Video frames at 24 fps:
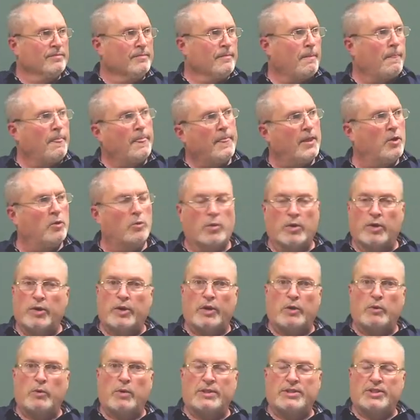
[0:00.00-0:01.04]
you know,
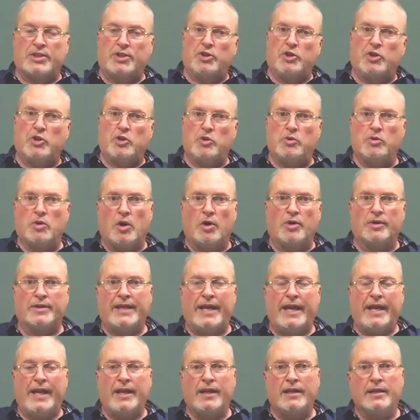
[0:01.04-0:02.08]
wondering what to do all
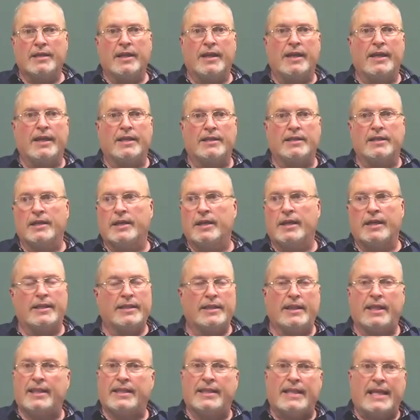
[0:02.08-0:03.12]
day. And
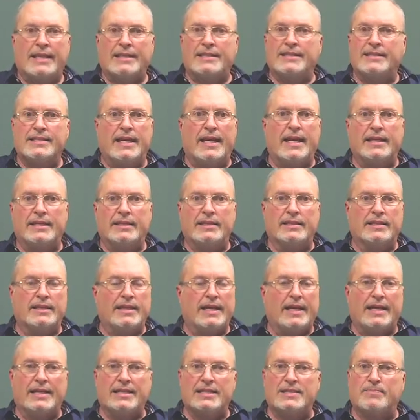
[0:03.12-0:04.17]
that's not
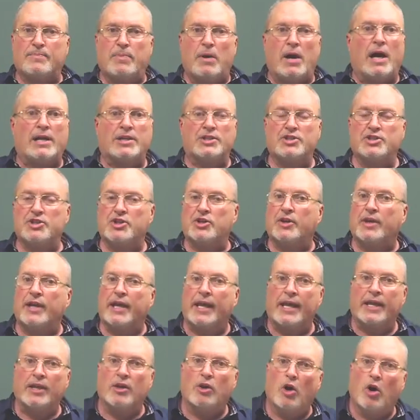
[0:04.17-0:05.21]
God's posture
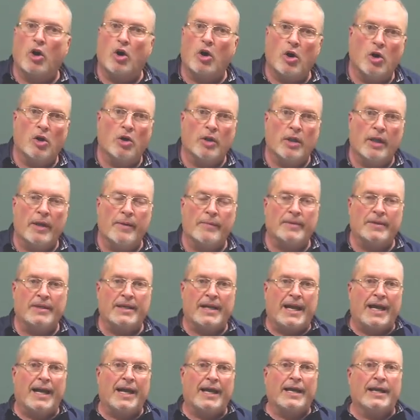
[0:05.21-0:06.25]
at all.
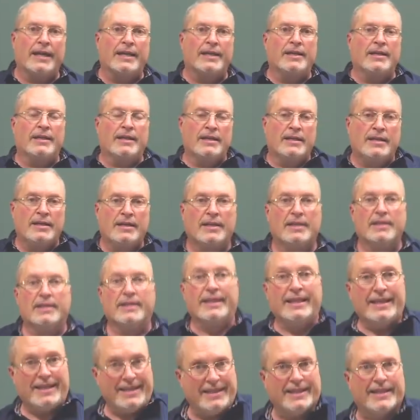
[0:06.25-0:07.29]
God,
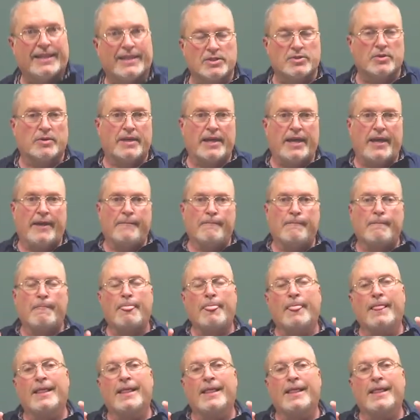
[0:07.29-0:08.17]
think of this, okay?